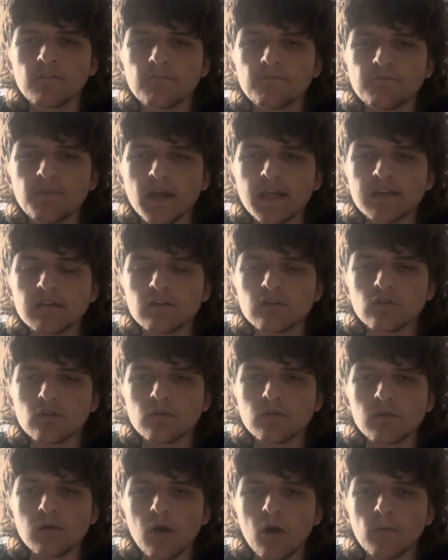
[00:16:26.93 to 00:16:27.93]
fighting
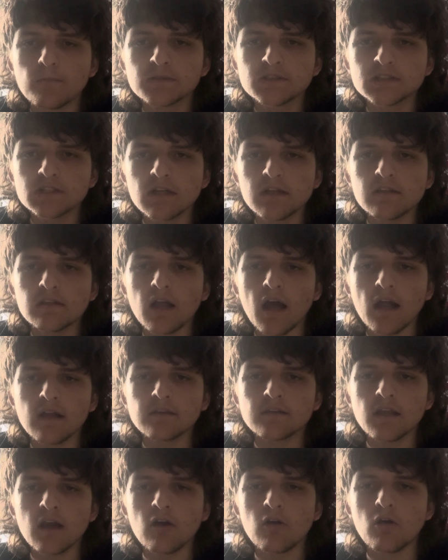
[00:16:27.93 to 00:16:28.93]
Globe Stone
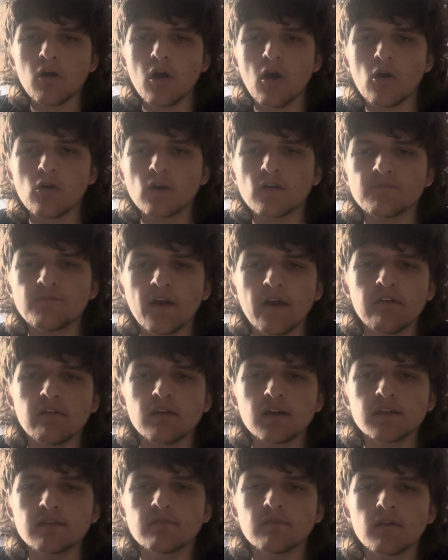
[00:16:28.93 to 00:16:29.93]
until Hulk
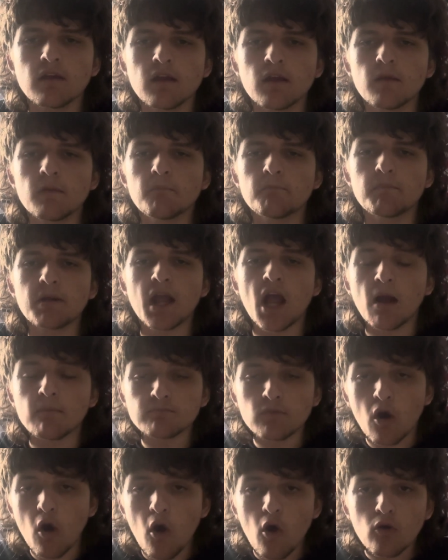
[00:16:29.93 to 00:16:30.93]
finally
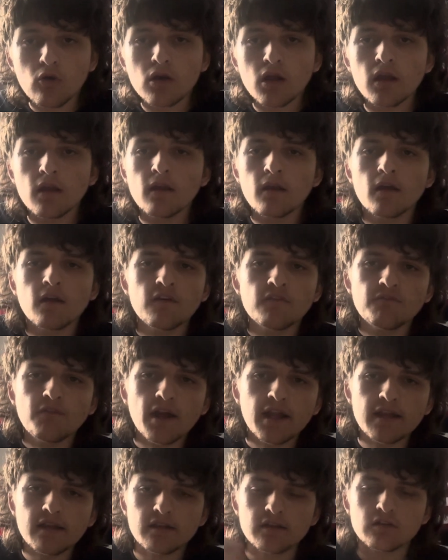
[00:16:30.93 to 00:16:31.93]
become Hulk,
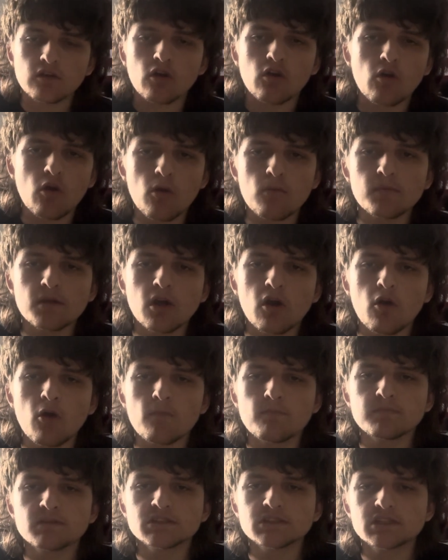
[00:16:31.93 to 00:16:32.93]
fighting the
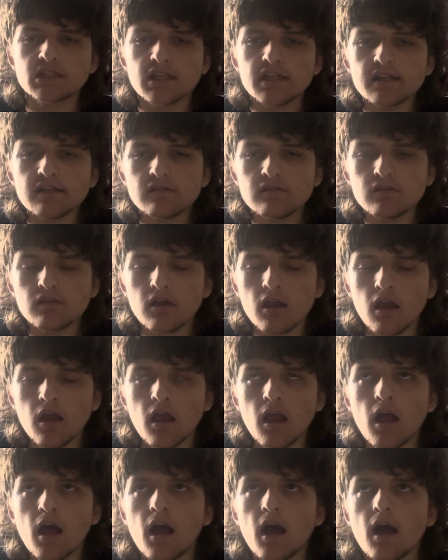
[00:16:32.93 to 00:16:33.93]
Globe Stone.
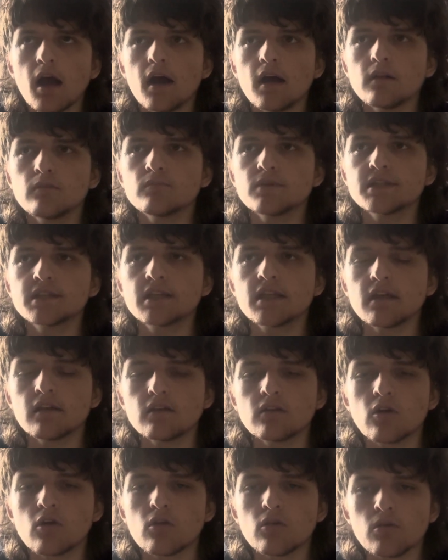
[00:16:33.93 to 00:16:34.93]
And we see
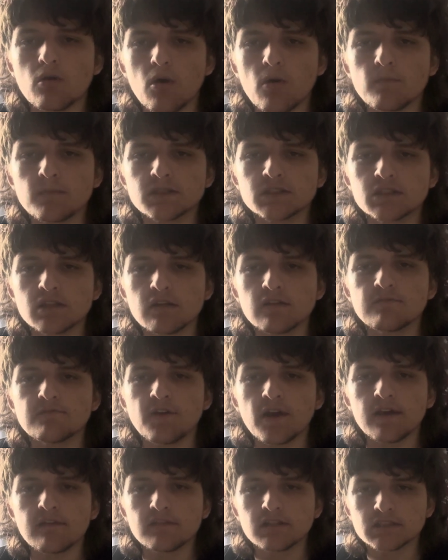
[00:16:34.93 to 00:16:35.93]
the Globe Stone
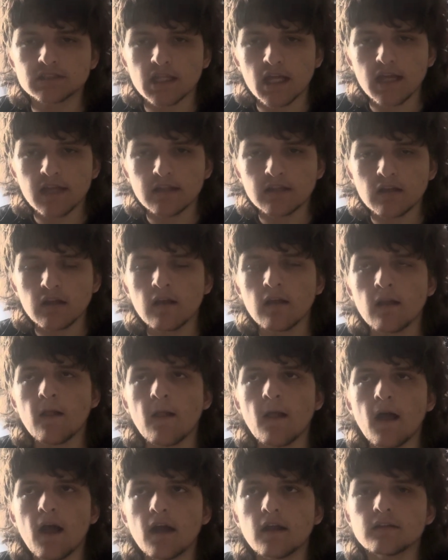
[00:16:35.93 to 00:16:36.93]
finally dead.
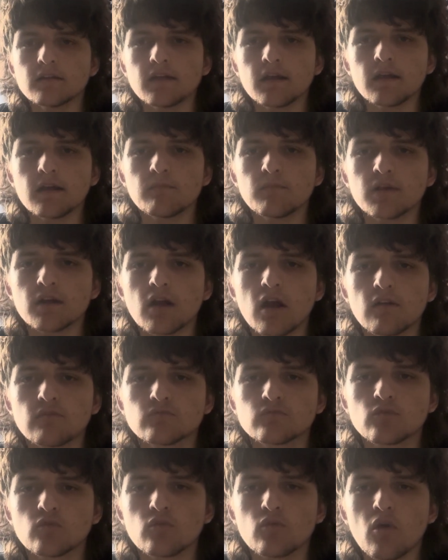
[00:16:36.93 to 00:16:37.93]
And then we got
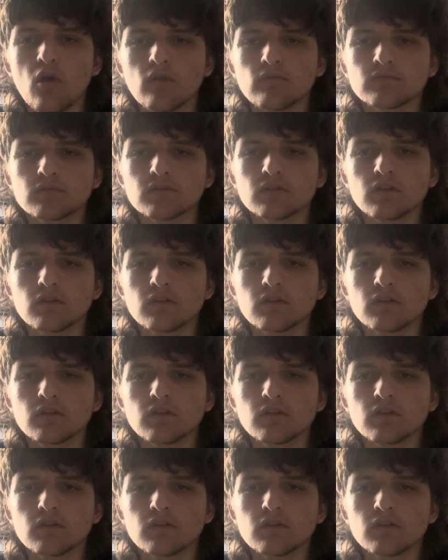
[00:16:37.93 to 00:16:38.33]
Globe,